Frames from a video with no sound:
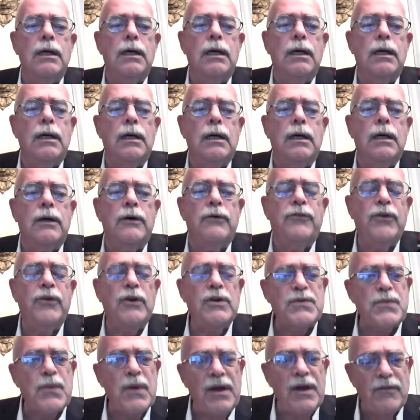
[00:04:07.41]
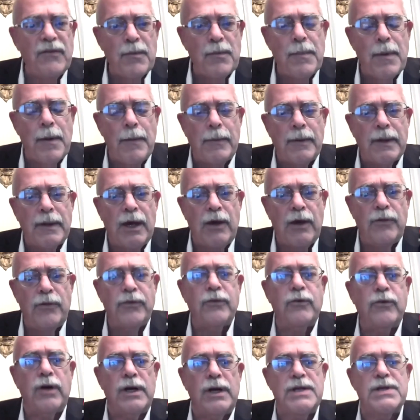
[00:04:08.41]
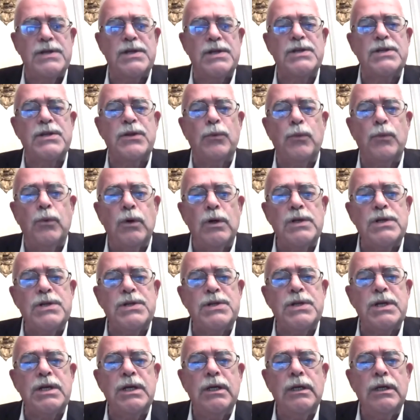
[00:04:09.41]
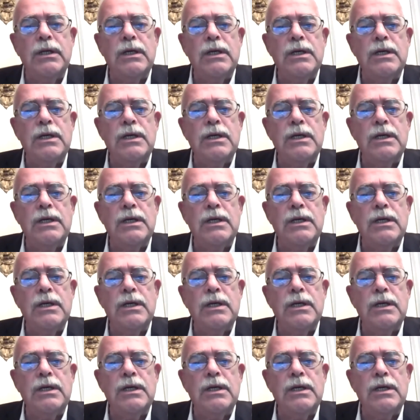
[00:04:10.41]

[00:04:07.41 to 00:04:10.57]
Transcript: Uh, first, we have a public health crisis, the worst